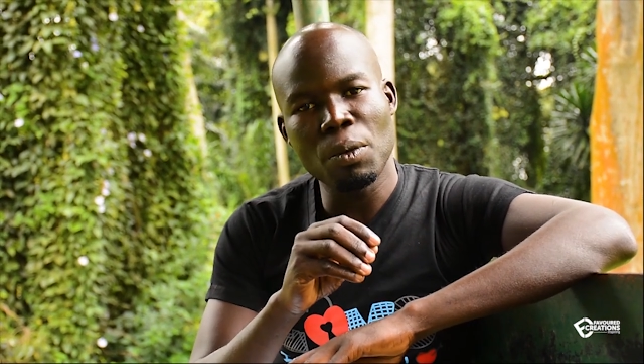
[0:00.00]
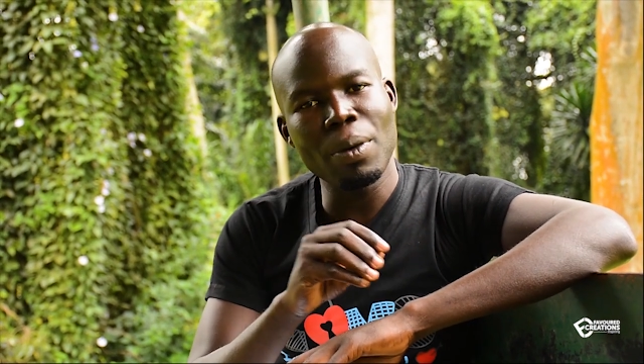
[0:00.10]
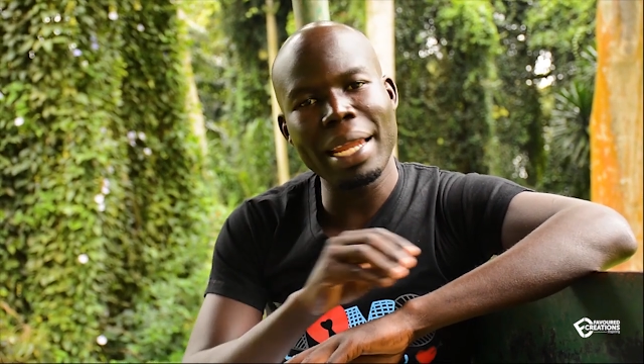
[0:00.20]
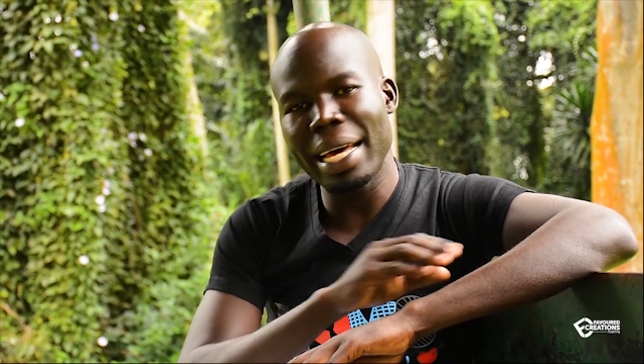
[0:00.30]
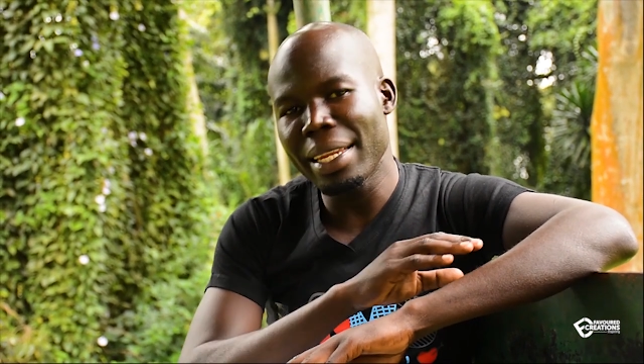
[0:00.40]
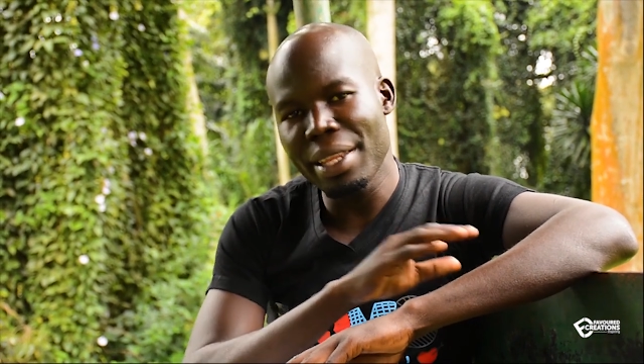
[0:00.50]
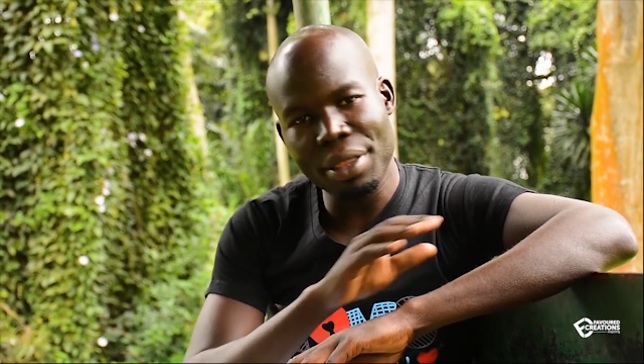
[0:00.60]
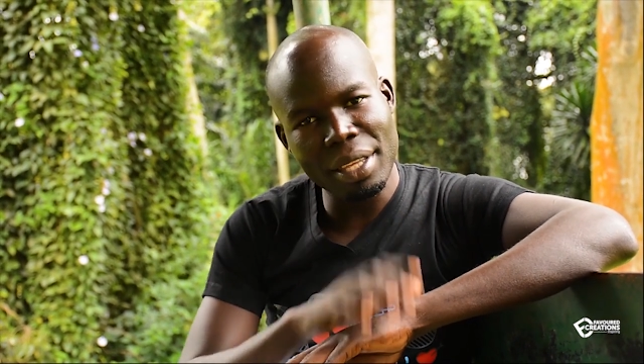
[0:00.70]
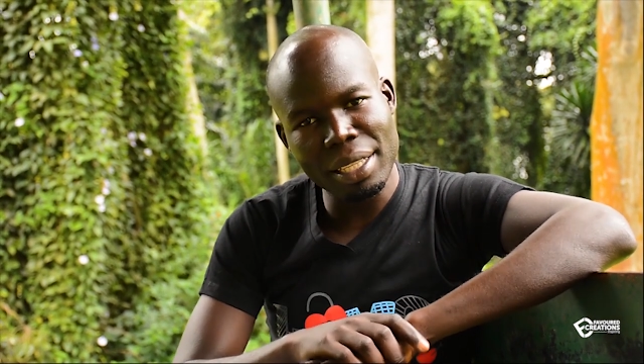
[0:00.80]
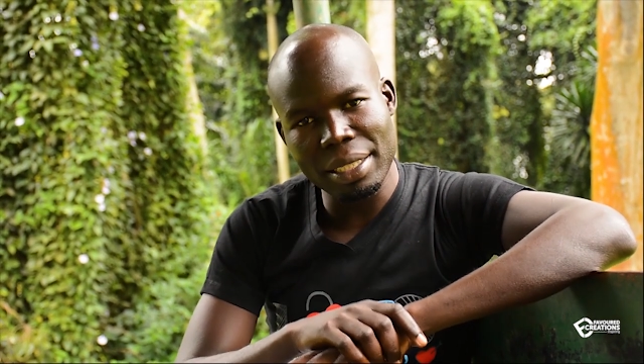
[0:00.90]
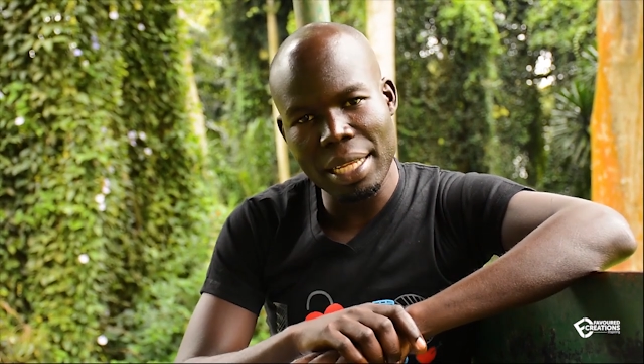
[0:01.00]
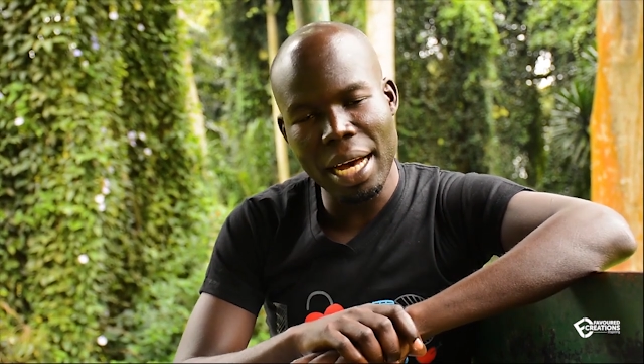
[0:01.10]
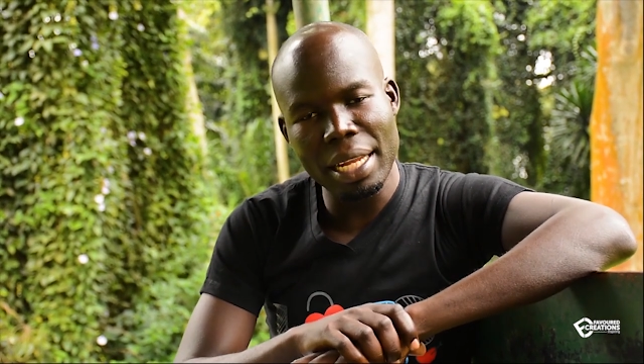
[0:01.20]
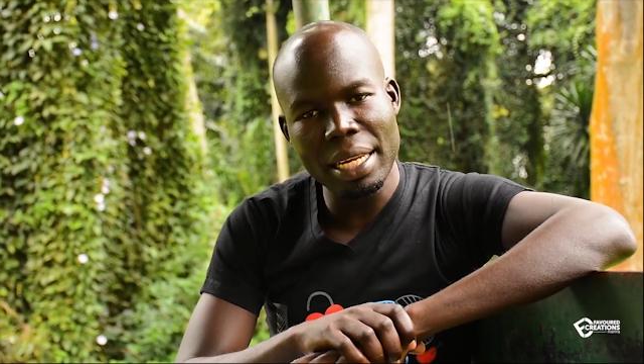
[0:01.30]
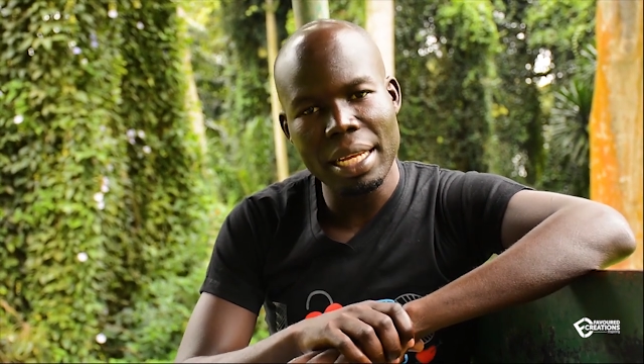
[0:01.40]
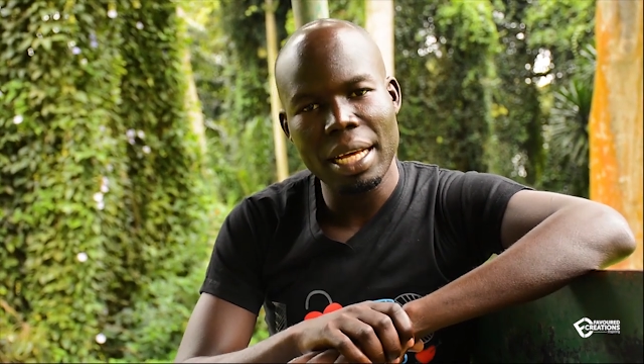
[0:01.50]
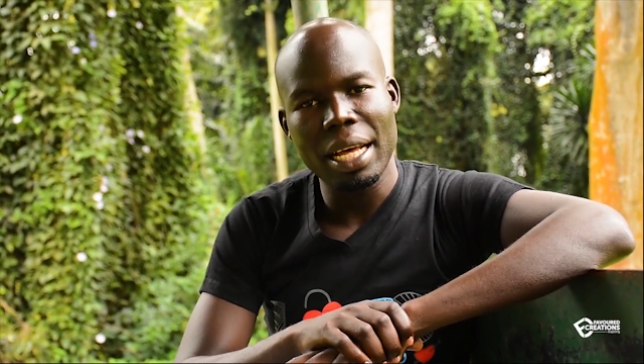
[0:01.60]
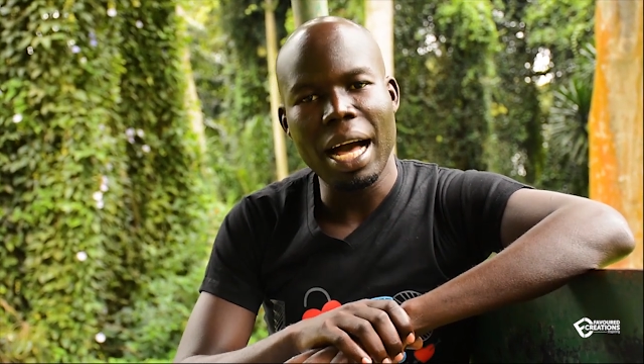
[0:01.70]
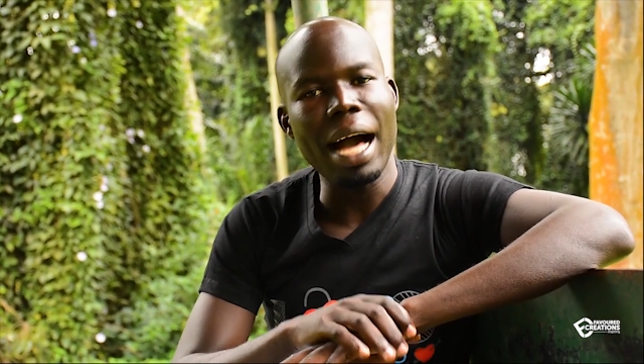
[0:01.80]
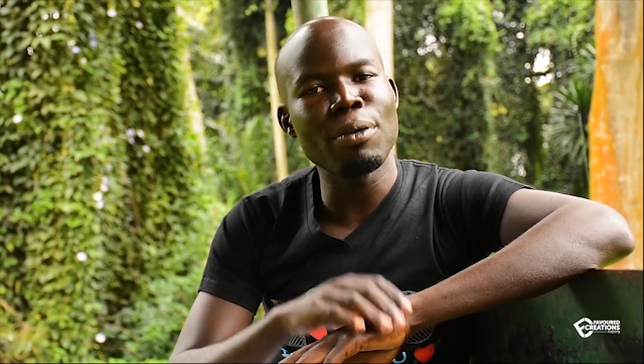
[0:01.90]
when I need things done
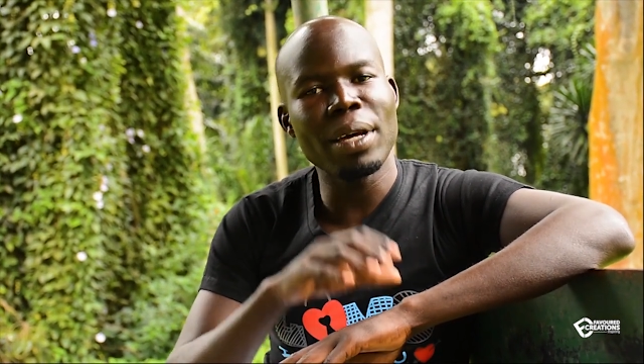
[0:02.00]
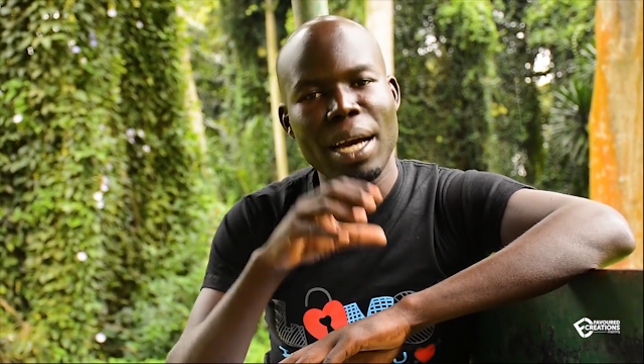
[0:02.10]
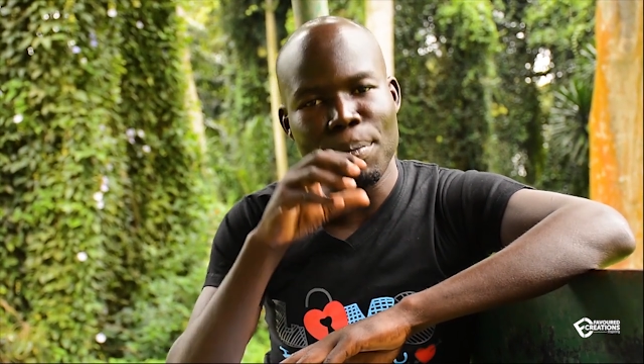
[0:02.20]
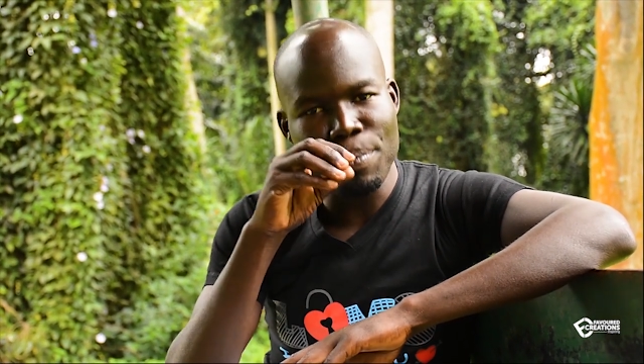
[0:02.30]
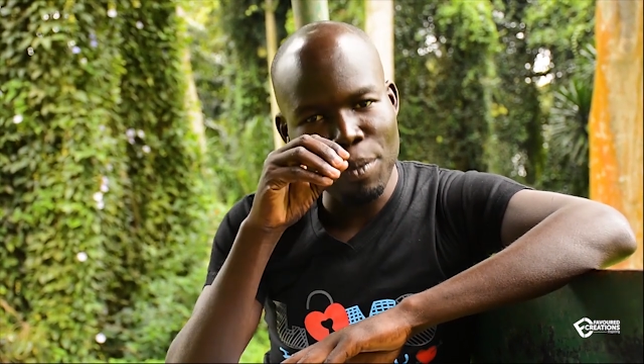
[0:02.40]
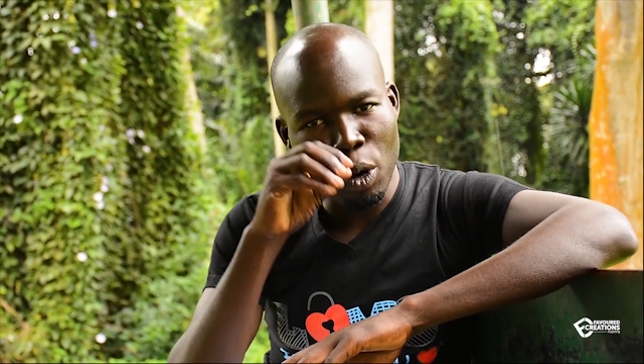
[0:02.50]
and when I'm